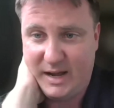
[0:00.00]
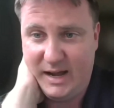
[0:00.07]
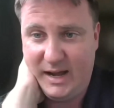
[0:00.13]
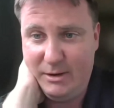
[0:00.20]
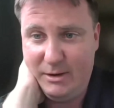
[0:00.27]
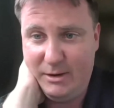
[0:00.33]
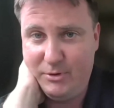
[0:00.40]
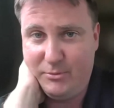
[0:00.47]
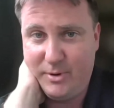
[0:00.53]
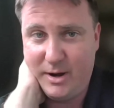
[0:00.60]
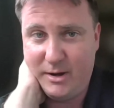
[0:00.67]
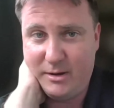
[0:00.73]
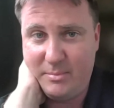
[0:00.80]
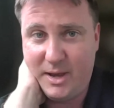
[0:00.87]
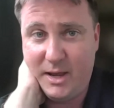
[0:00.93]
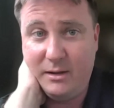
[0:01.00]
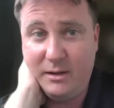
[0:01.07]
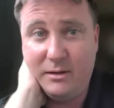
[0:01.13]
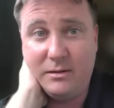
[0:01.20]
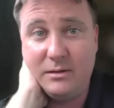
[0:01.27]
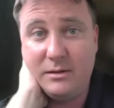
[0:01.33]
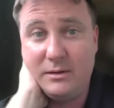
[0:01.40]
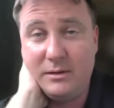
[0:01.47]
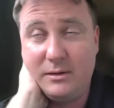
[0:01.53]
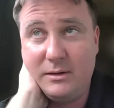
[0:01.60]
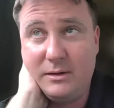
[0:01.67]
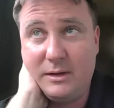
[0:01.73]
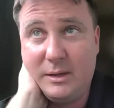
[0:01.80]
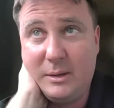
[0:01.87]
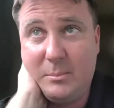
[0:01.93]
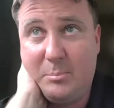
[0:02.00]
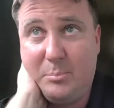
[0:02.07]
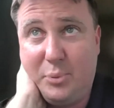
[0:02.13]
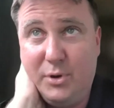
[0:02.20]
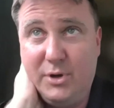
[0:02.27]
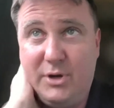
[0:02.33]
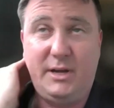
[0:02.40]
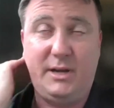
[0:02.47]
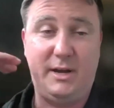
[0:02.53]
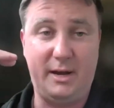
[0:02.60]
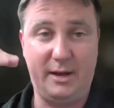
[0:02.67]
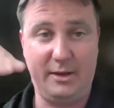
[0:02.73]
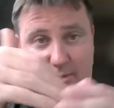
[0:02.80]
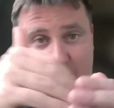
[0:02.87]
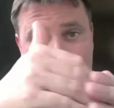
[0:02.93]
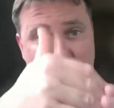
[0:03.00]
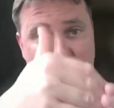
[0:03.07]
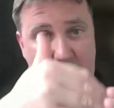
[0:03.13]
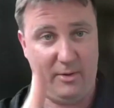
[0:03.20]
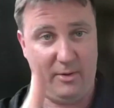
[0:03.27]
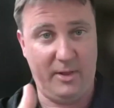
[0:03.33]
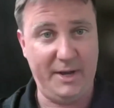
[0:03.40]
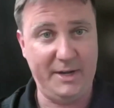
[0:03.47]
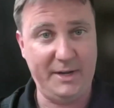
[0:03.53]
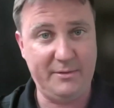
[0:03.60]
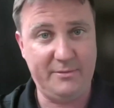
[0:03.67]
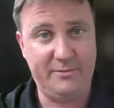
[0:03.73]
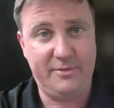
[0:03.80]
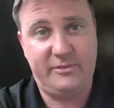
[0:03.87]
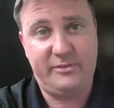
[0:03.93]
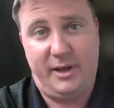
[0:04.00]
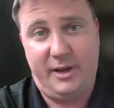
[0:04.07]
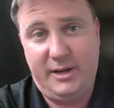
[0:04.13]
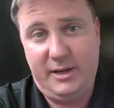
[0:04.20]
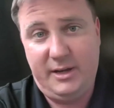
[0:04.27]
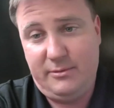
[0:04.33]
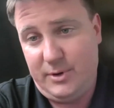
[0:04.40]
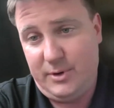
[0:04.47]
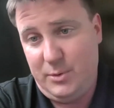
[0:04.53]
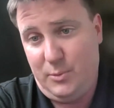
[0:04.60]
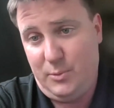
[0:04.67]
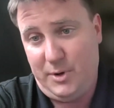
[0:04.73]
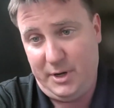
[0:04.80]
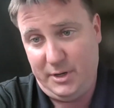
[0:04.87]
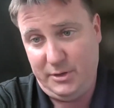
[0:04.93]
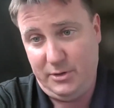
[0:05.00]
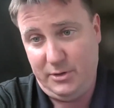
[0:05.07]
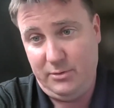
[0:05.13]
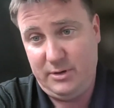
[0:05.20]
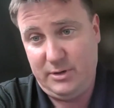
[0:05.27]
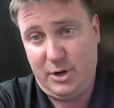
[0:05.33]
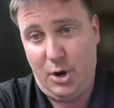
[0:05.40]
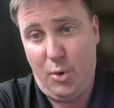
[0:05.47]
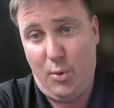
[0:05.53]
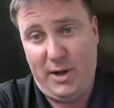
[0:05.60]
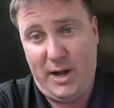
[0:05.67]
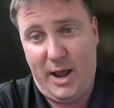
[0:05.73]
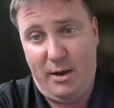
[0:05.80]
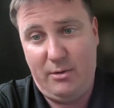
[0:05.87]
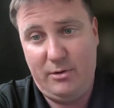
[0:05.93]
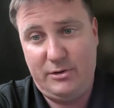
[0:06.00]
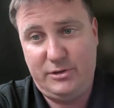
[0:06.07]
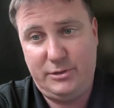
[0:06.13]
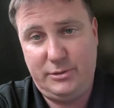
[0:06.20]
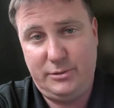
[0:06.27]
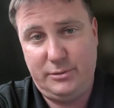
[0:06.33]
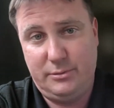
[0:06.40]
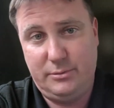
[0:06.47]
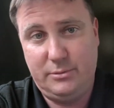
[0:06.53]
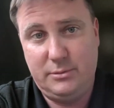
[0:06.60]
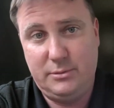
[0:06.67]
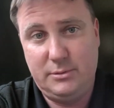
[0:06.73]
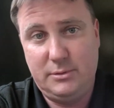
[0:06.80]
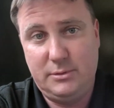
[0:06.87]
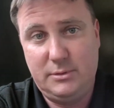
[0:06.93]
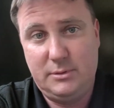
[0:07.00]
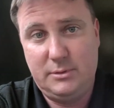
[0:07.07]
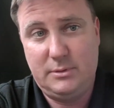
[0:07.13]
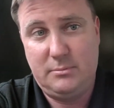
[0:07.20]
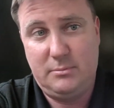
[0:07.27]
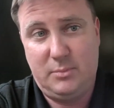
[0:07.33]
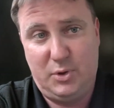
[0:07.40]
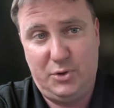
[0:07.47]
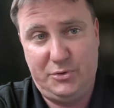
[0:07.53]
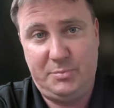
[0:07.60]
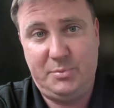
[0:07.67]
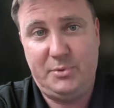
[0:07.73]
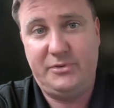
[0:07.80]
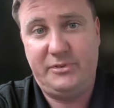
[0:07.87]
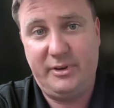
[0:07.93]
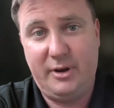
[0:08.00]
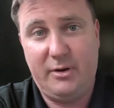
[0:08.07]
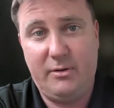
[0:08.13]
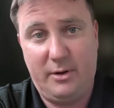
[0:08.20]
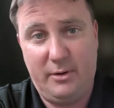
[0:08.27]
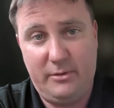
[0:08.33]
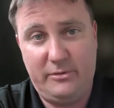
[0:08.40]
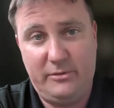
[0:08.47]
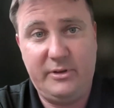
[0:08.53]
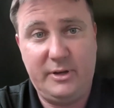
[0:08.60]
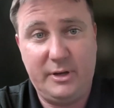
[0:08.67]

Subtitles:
I would recommend putting together an outline of the study of what you want to do and going out to multiple CROs